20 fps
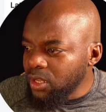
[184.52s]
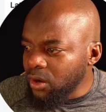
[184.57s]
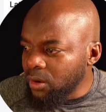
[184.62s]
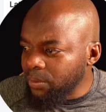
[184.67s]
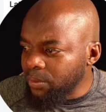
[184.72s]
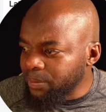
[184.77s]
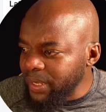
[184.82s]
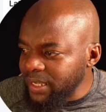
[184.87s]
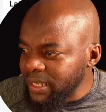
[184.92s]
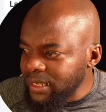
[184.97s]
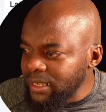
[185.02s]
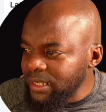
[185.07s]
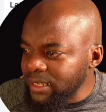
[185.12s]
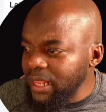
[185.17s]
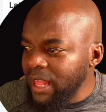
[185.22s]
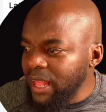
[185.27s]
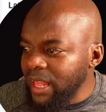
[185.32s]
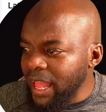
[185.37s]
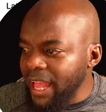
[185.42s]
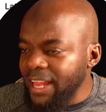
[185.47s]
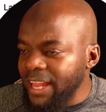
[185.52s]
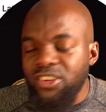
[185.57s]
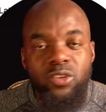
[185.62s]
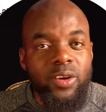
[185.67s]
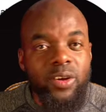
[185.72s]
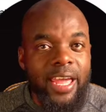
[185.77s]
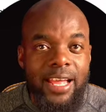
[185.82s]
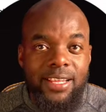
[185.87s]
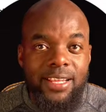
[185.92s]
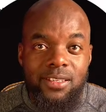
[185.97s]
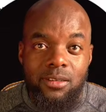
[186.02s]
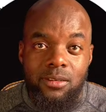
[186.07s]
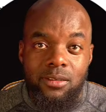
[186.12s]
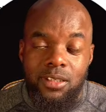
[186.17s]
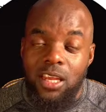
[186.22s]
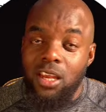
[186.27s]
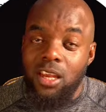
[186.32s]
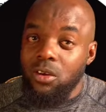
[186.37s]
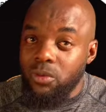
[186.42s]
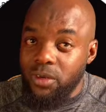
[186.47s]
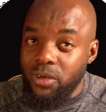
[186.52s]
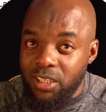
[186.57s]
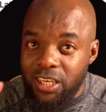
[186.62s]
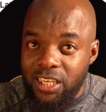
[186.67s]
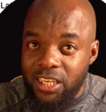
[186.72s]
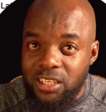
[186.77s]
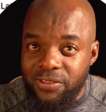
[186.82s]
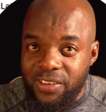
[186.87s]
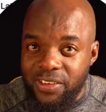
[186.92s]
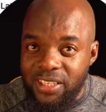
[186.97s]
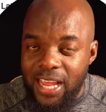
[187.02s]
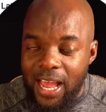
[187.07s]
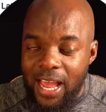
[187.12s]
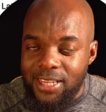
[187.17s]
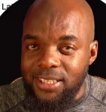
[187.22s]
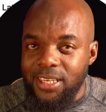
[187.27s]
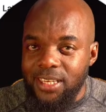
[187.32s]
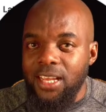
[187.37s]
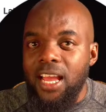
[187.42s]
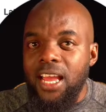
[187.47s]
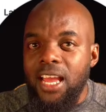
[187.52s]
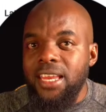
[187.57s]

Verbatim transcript: you're completed, and you're canceled, which is fantastic.